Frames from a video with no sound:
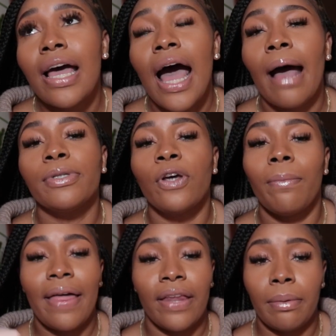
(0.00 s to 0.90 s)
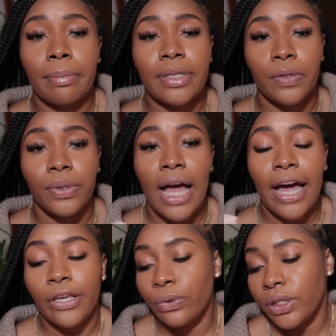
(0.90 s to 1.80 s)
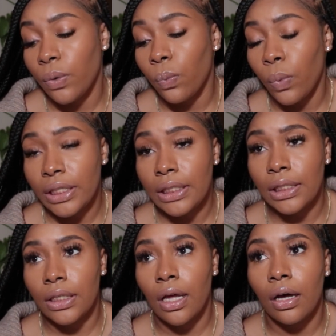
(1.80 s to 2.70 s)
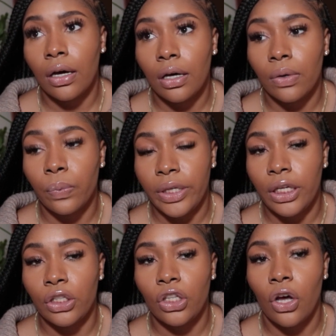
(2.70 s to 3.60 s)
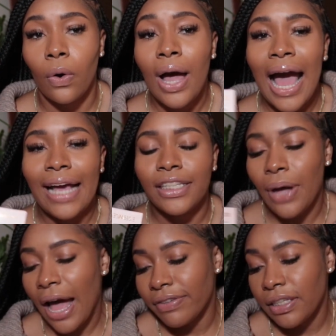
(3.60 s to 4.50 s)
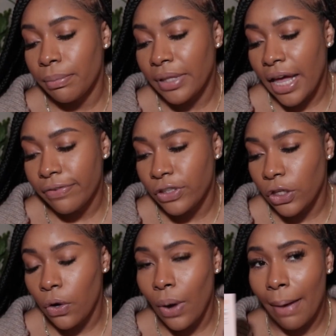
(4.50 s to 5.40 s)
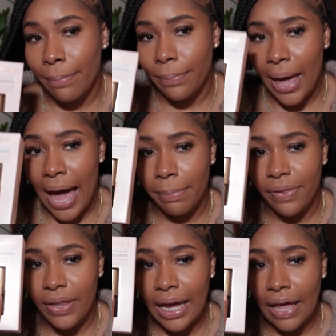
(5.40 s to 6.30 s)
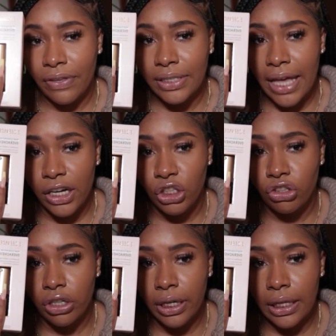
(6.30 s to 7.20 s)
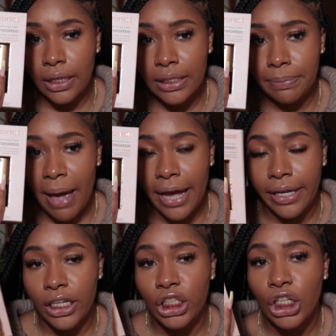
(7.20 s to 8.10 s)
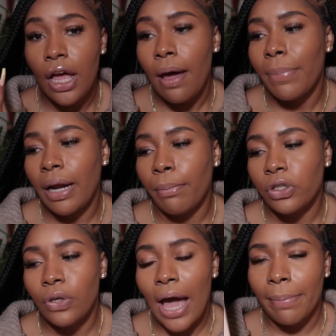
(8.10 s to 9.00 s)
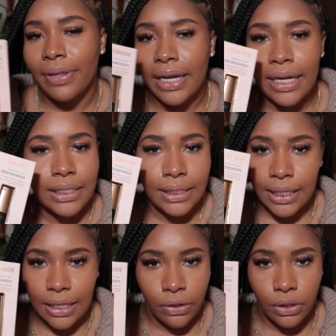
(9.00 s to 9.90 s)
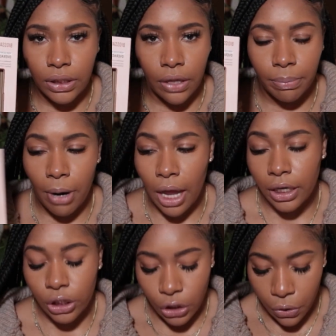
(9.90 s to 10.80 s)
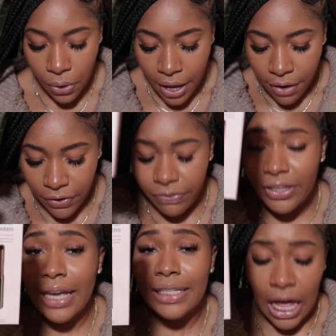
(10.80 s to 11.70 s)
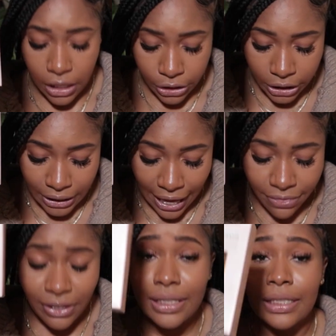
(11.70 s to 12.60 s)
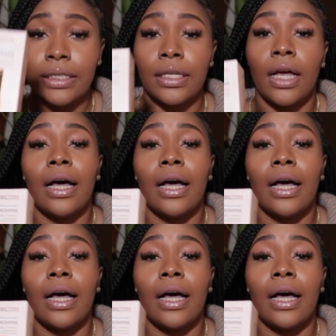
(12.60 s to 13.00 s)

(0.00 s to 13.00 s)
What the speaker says: I'm so mad that I'm obsessed with that. I use it once a week, so I still have some left, so I'm happy that I got this extra in this package, but I'm also happy that I get to test out these other products. So $58, I think this is